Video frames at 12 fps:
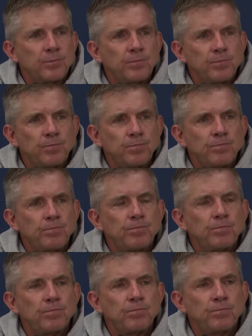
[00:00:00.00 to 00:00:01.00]

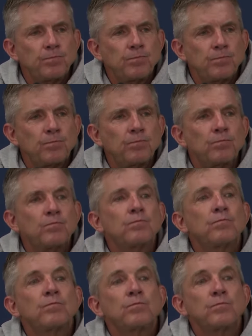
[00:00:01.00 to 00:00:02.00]

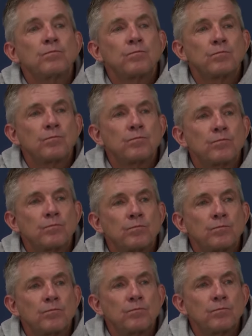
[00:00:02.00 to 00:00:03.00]

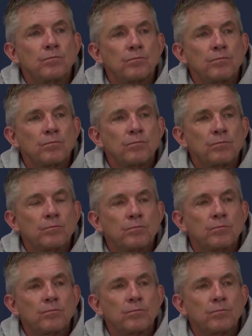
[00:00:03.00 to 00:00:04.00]

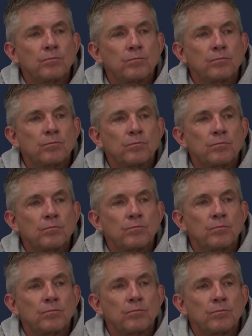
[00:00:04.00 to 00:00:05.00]

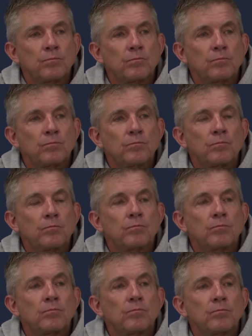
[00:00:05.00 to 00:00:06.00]

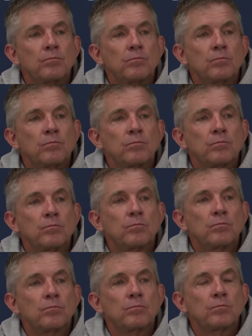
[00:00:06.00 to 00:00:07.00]

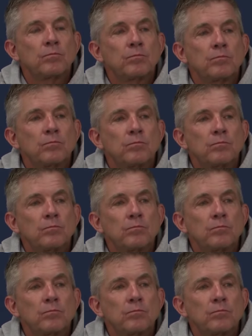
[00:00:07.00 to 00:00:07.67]
[no speech]